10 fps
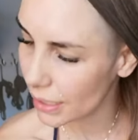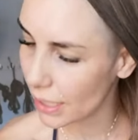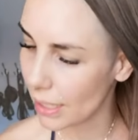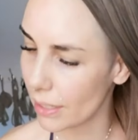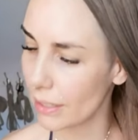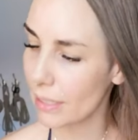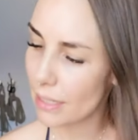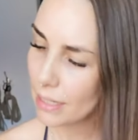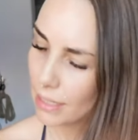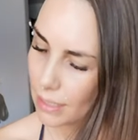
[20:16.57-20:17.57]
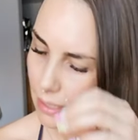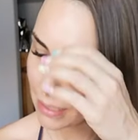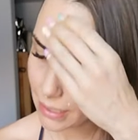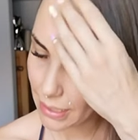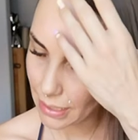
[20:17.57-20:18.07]
in there.
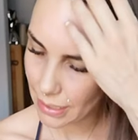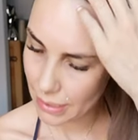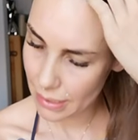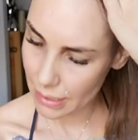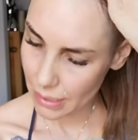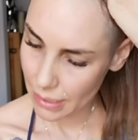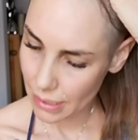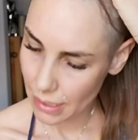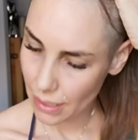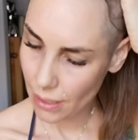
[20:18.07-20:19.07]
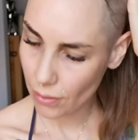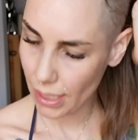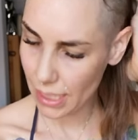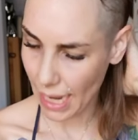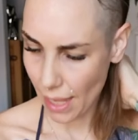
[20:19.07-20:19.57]
This is the
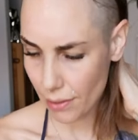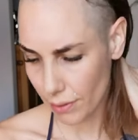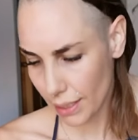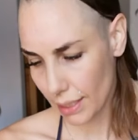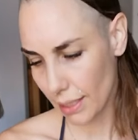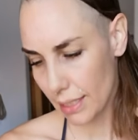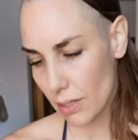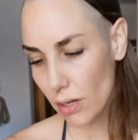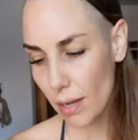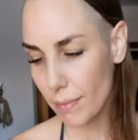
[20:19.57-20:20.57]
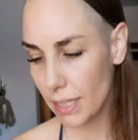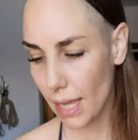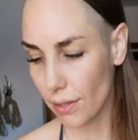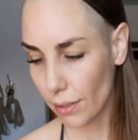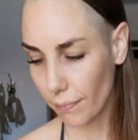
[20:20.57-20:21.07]
great gathering. It's all coming
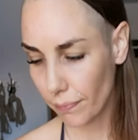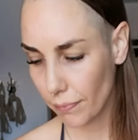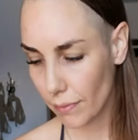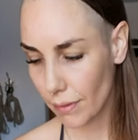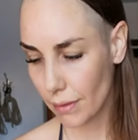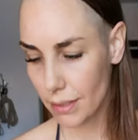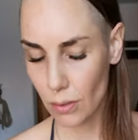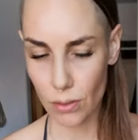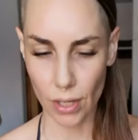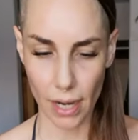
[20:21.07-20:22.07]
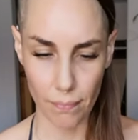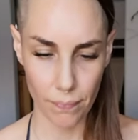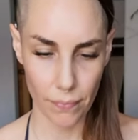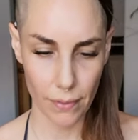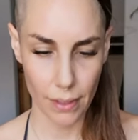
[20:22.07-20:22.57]
together. The soul tribe.
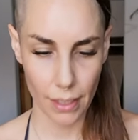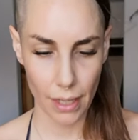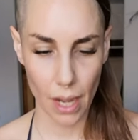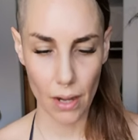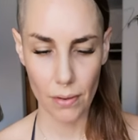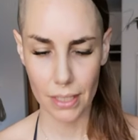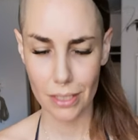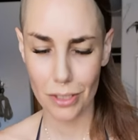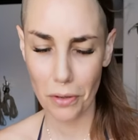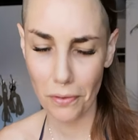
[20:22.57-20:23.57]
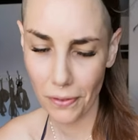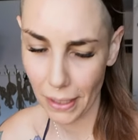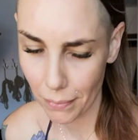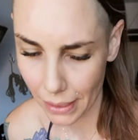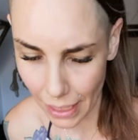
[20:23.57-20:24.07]
Oh, and soul
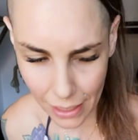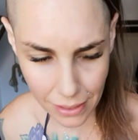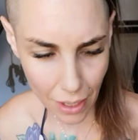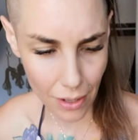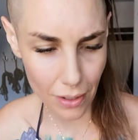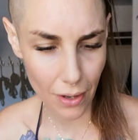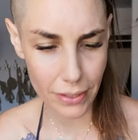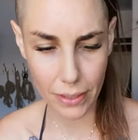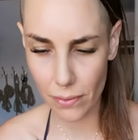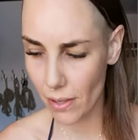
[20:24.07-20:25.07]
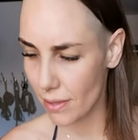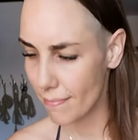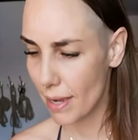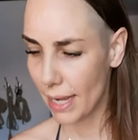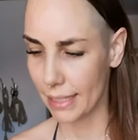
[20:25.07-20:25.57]
family is on also on the
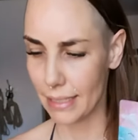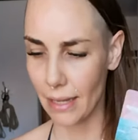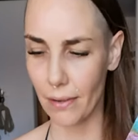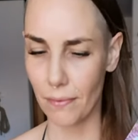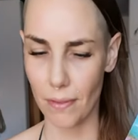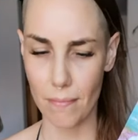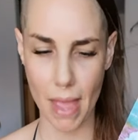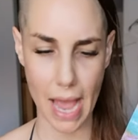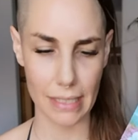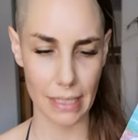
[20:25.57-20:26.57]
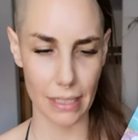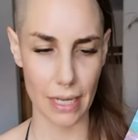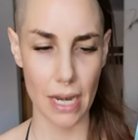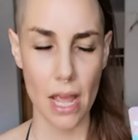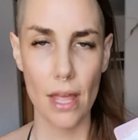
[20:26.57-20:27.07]
minds of the
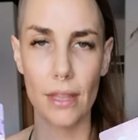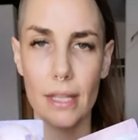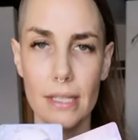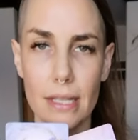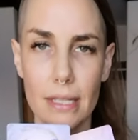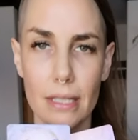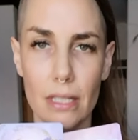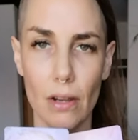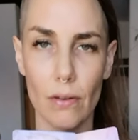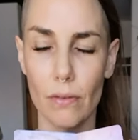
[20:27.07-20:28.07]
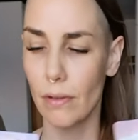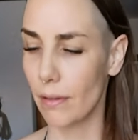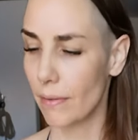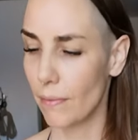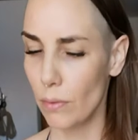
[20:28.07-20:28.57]
masculine. This is so
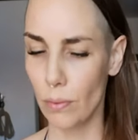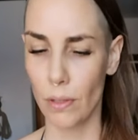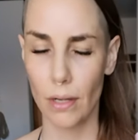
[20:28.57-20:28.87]
ooh,